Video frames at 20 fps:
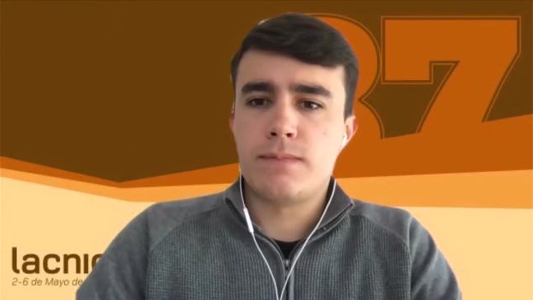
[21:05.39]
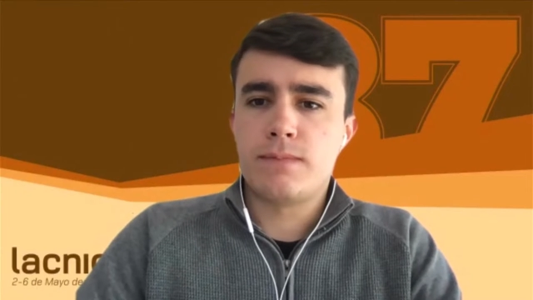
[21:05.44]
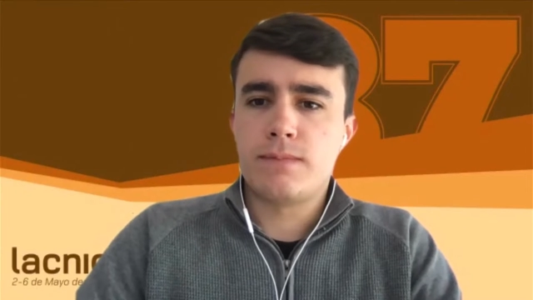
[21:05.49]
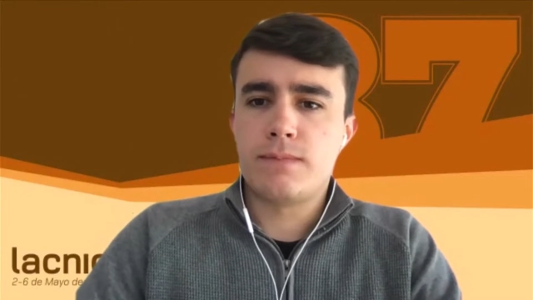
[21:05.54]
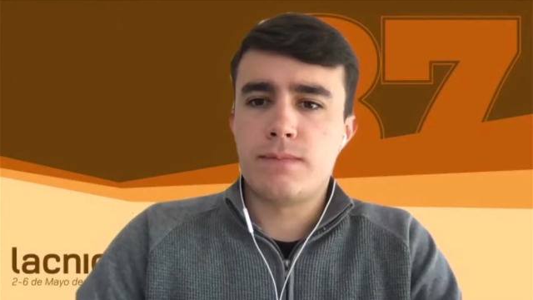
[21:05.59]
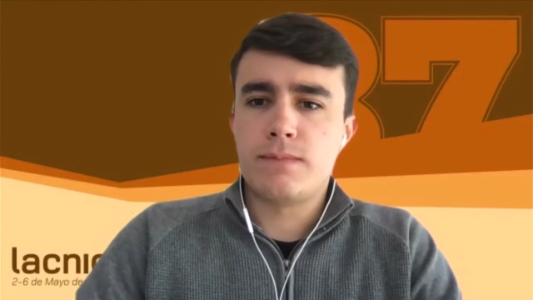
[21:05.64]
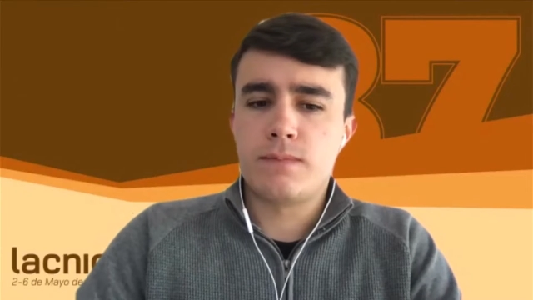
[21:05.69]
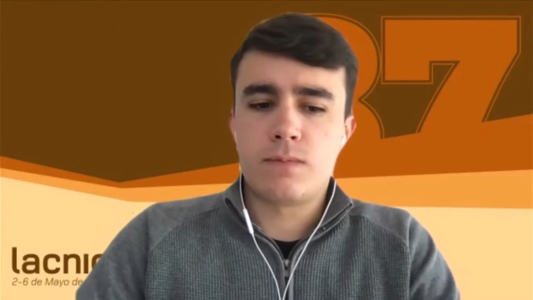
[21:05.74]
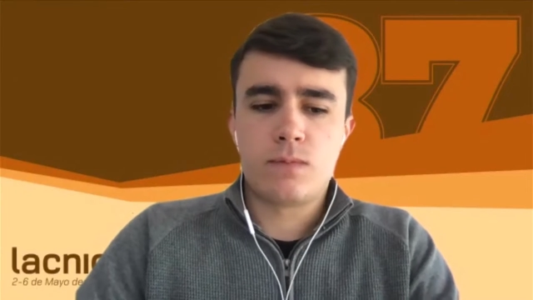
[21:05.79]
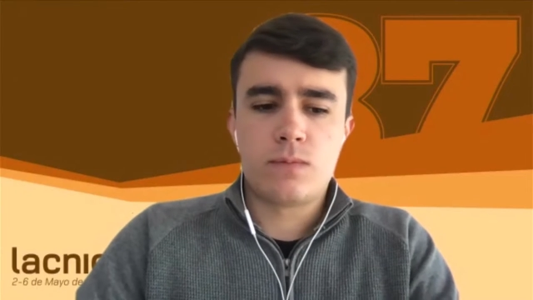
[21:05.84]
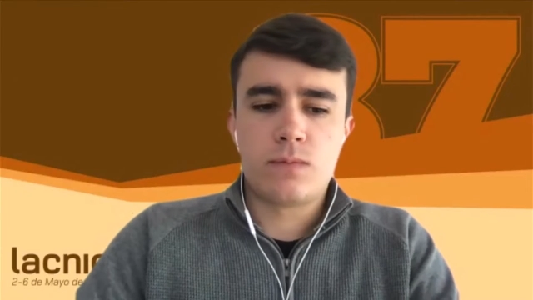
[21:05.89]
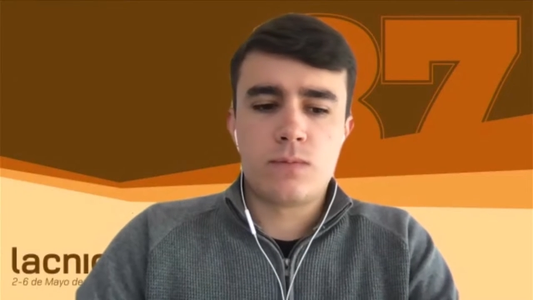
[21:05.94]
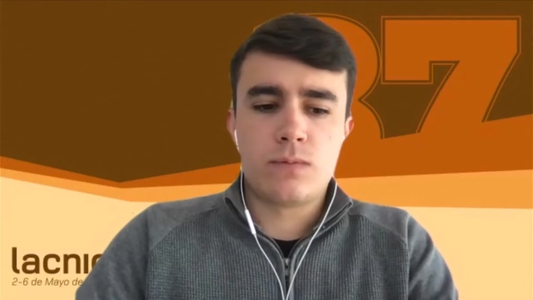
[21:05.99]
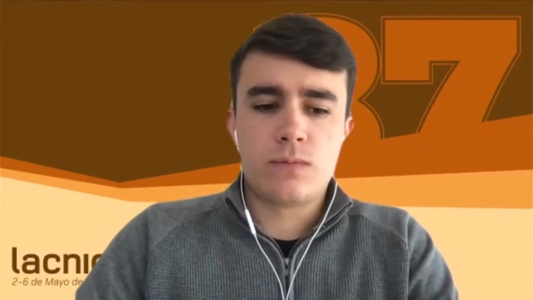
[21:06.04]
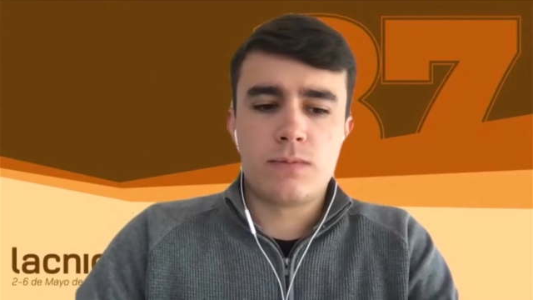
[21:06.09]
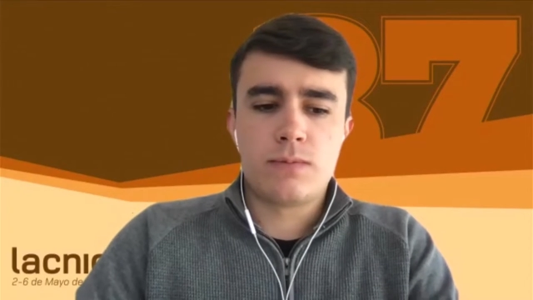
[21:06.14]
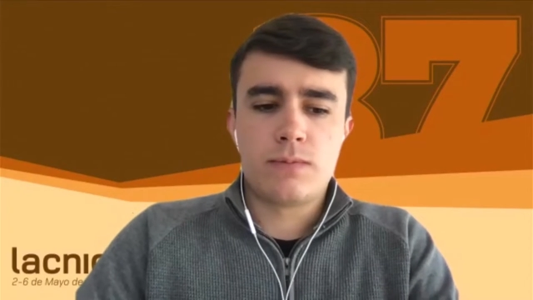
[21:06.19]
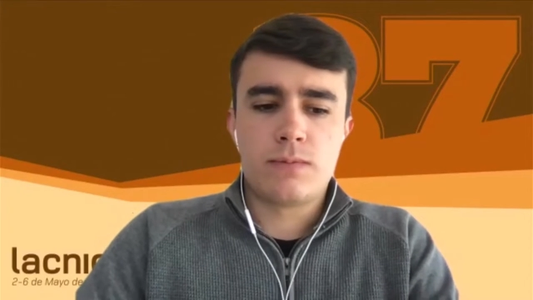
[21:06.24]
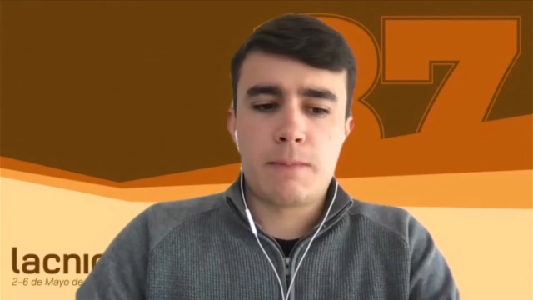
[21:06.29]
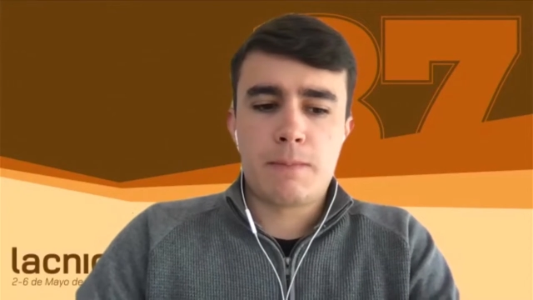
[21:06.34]
Sorry,
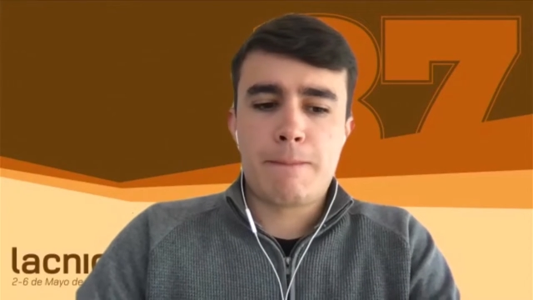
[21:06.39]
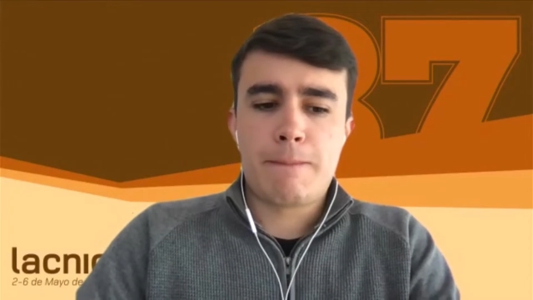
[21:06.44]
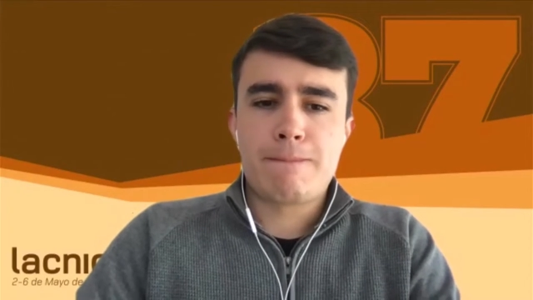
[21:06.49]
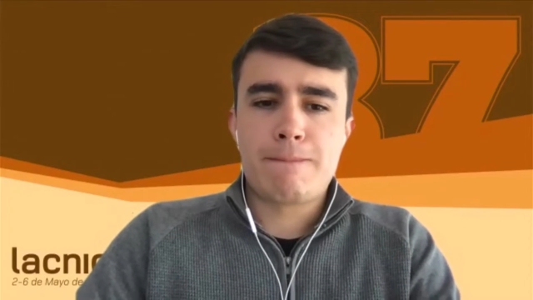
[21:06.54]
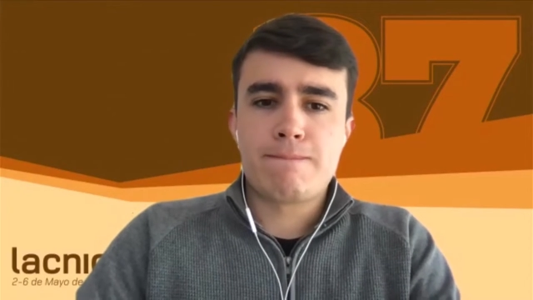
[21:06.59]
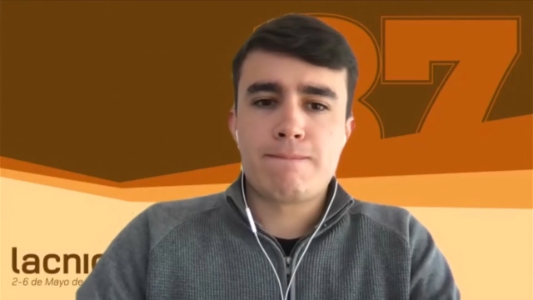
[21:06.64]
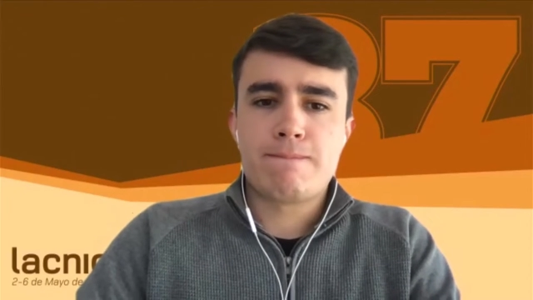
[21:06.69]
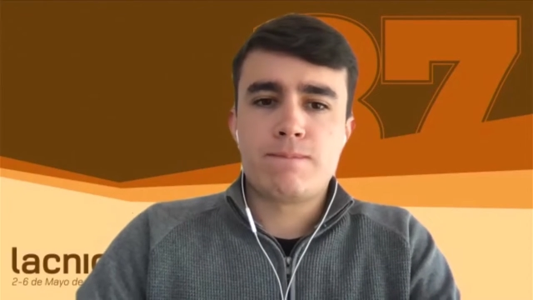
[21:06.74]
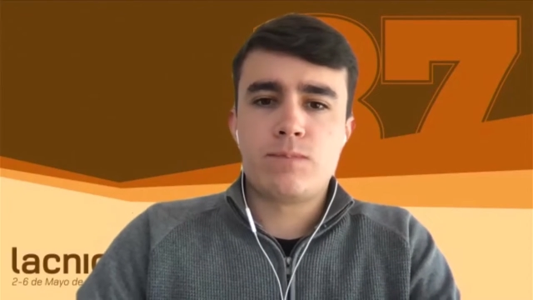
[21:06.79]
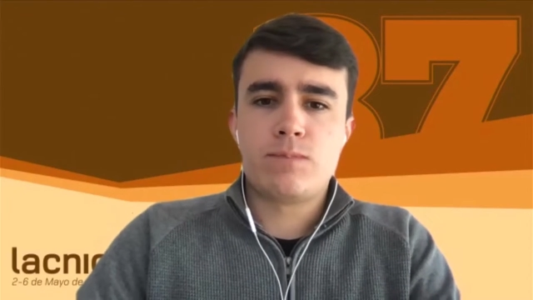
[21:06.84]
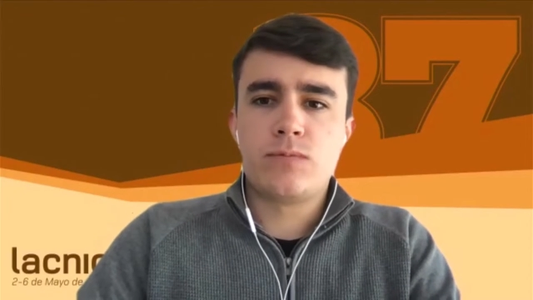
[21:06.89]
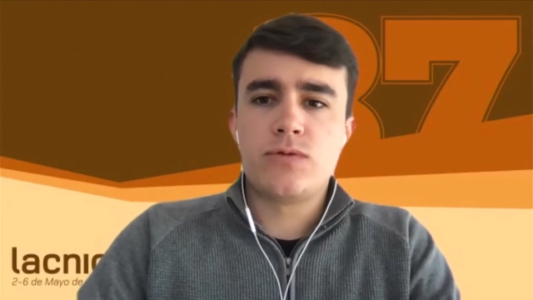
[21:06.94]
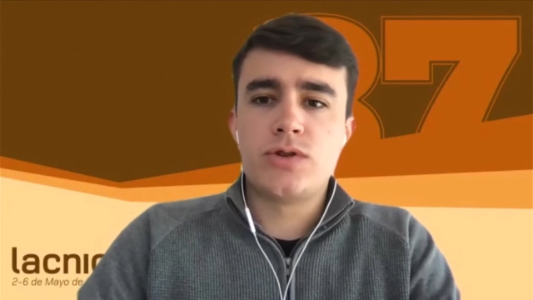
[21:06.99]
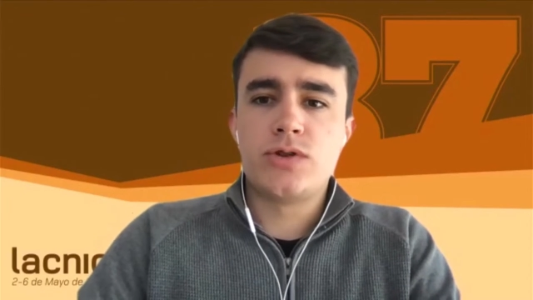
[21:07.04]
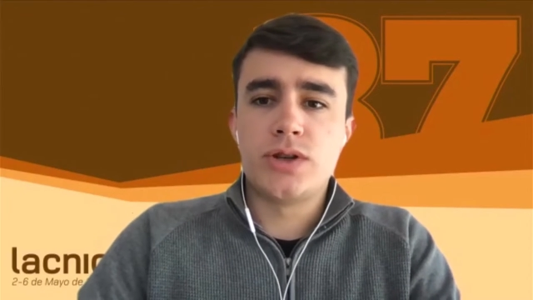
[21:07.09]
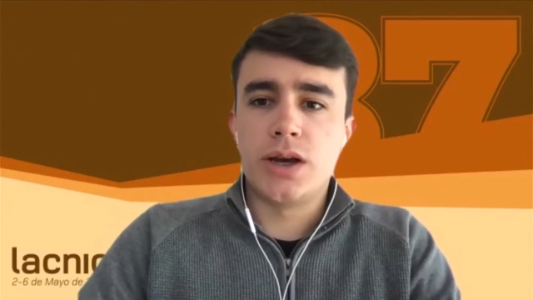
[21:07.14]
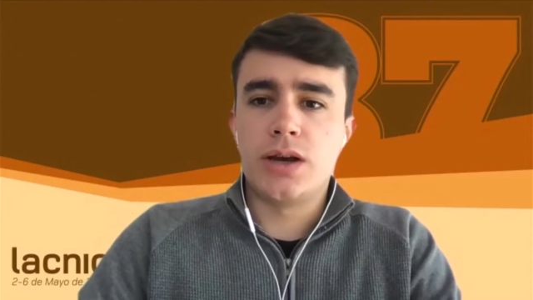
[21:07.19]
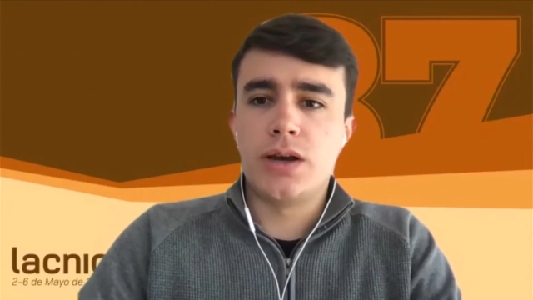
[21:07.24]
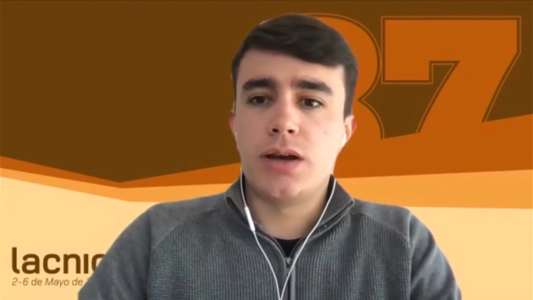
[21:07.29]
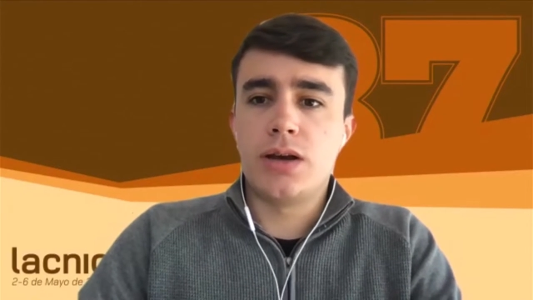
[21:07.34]
is there a hand
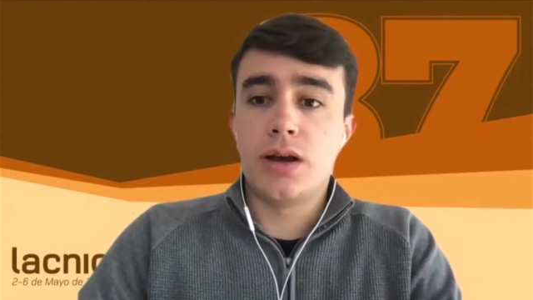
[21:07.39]
up?